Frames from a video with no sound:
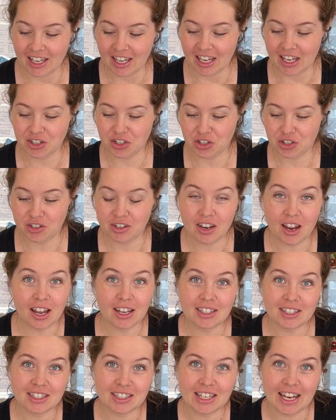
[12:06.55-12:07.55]
It should
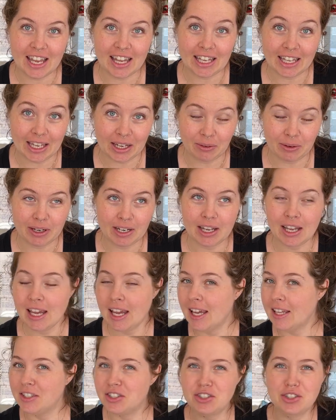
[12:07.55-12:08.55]
not stay liquid.
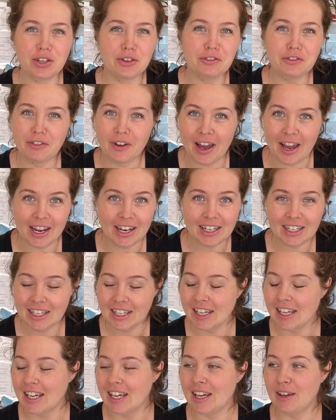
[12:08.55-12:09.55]
It's still fine
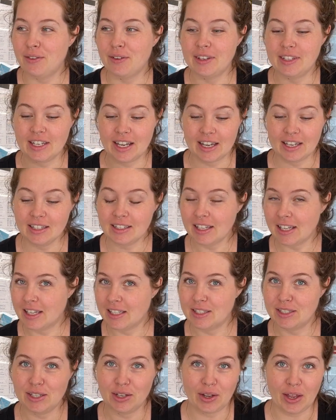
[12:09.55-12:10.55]
if it does, like
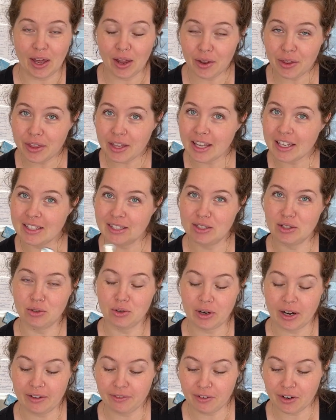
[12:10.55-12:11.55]
it's still healthy, it's still
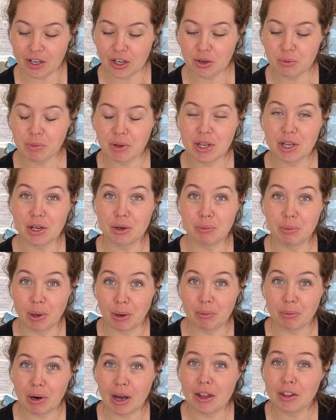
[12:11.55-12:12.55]
great for you, but your
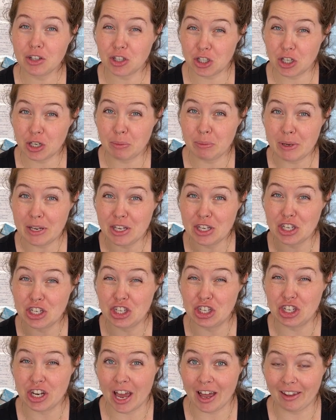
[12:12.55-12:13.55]
bone broth should be
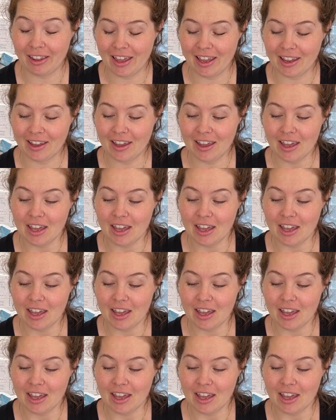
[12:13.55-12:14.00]
gelling.